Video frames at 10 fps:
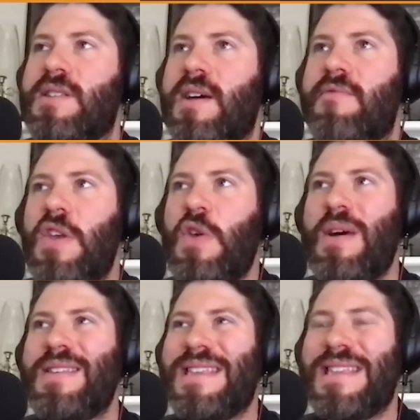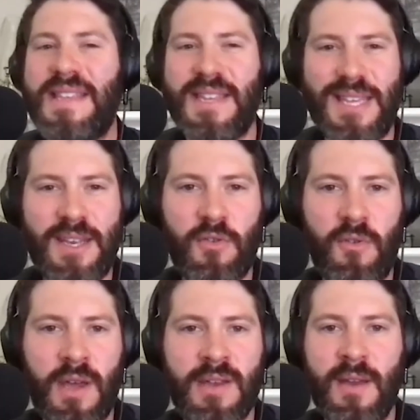have the USDC
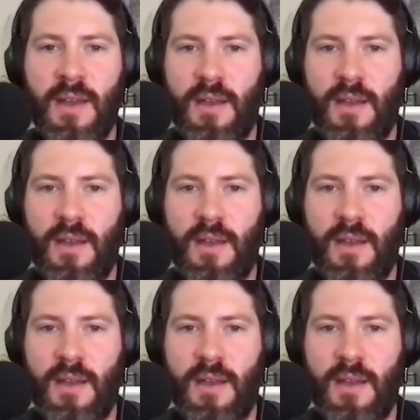coin,